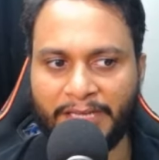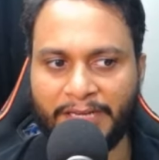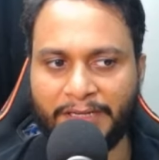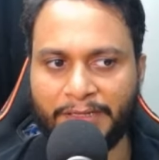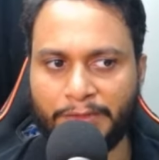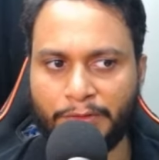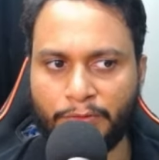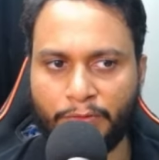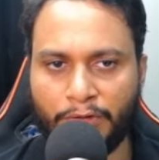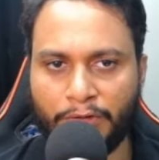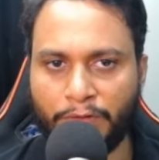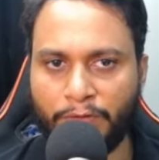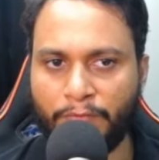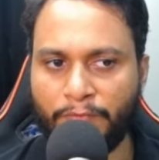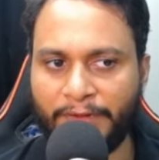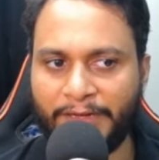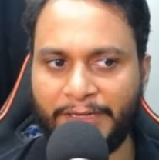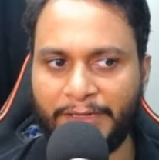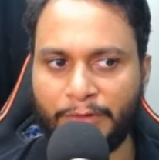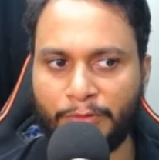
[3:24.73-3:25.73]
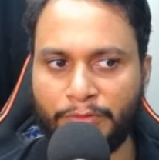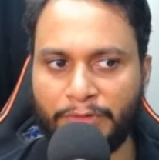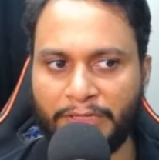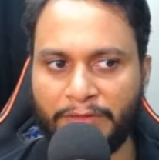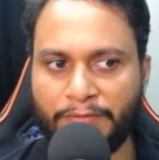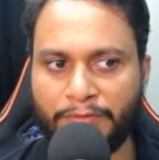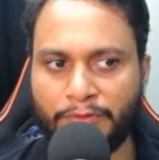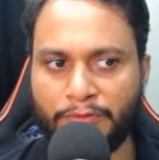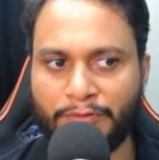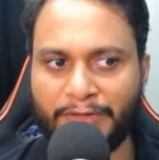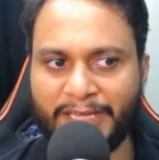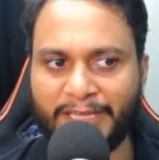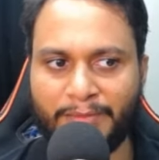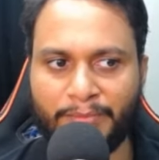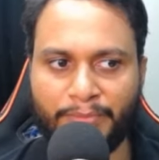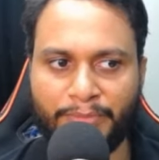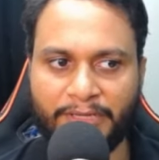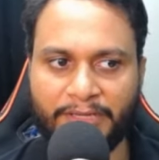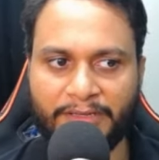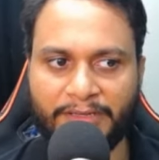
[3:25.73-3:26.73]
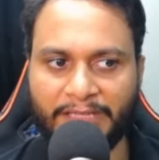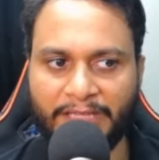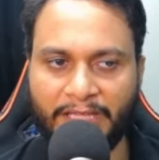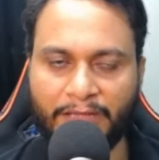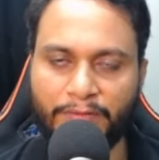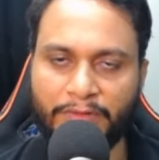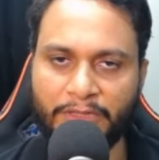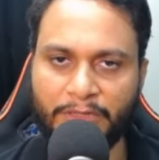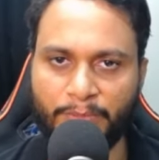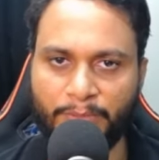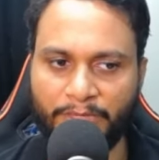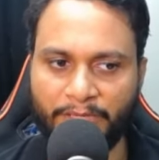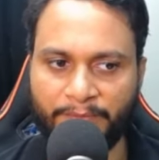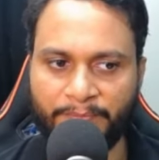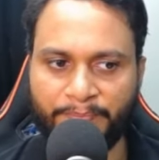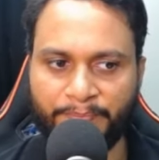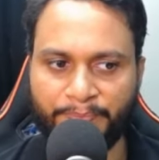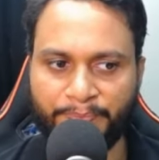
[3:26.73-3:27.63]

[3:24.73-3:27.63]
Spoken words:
and you want to find out if you can pair a with b.